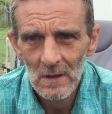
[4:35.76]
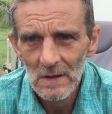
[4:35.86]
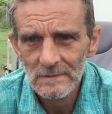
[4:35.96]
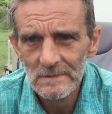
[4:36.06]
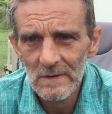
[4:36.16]

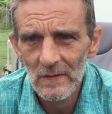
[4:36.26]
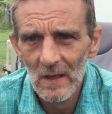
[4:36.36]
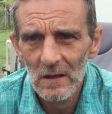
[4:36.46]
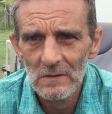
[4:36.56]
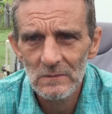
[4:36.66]
That's another
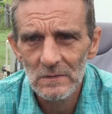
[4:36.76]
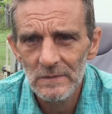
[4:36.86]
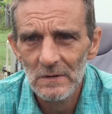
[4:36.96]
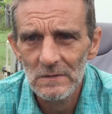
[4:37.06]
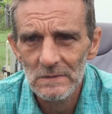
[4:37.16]

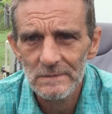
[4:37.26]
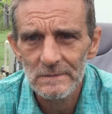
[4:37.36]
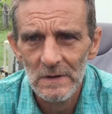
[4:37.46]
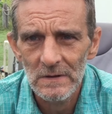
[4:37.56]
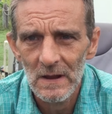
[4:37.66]

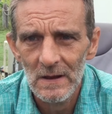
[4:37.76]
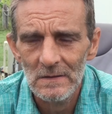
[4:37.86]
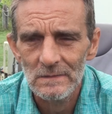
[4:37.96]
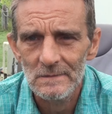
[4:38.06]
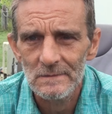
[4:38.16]
$100 an
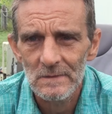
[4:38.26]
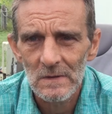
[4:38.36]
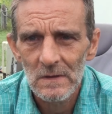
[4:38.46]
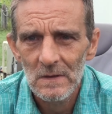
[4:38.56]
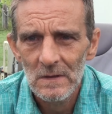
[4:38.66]
ounce
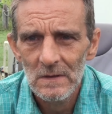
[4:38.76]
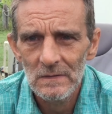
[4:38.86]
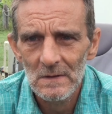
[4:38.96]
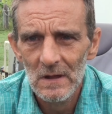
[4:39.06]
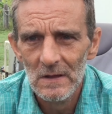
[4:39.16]
in
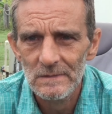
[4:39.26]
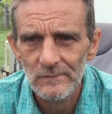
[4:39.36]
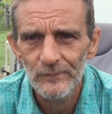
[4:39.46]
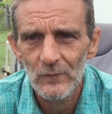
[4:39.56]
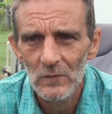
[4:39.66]
the last
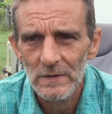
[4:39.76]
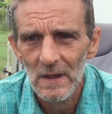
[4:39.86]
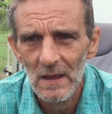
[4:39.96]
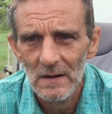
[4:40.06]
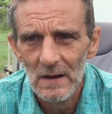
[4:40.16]

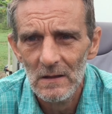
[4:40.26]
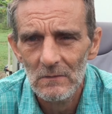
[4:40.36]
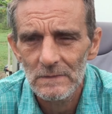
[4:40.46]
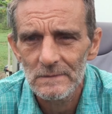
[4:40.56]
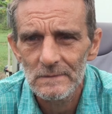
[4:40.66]
48
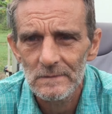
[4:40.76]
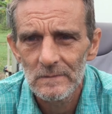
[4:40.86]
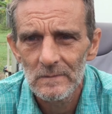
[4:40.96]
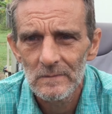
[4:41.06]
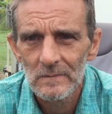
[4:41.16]
hours.
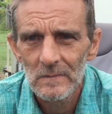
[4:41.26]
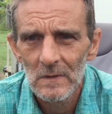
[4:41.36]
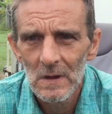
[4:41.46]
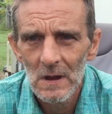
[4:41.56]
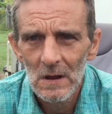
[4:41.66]

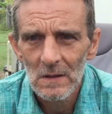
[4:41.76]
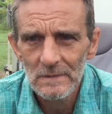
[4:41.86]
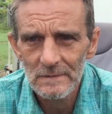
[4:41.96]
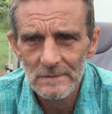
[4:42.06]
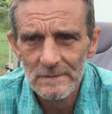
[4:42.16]

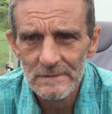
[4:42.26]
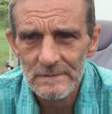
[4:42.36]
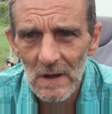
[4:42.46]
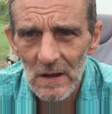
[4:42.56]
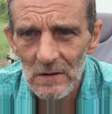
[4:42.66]
This is a
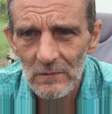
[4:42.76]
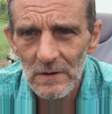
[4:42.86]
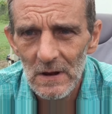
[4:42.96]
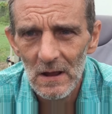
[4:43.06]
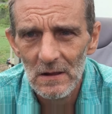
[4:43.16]
stark
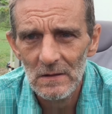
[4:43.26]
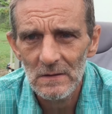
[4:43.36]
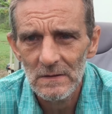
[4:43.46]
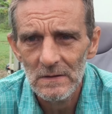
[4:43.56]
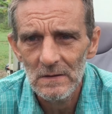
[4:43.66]

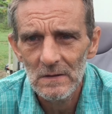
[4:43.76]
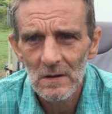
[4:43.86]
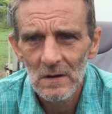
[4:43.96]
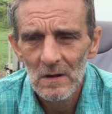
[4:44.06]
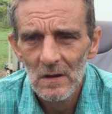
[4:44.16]
reality
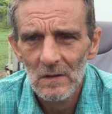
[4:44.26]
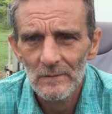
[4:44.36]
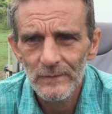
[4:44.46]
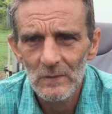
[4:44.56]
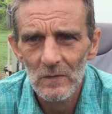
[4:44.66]

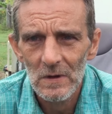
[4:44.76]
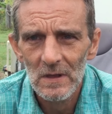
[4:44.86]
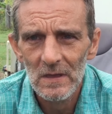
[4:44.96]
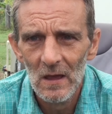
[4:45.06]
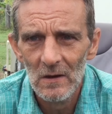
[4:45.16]
of your
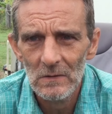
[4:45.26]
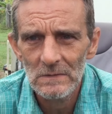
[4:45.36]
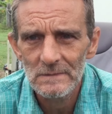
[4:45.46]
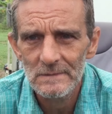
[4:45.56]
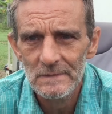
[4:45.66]

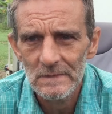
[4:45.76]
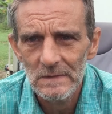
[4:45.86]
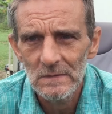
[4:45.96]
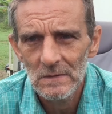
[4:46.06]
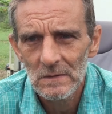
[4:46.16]

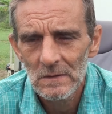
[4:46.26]
currency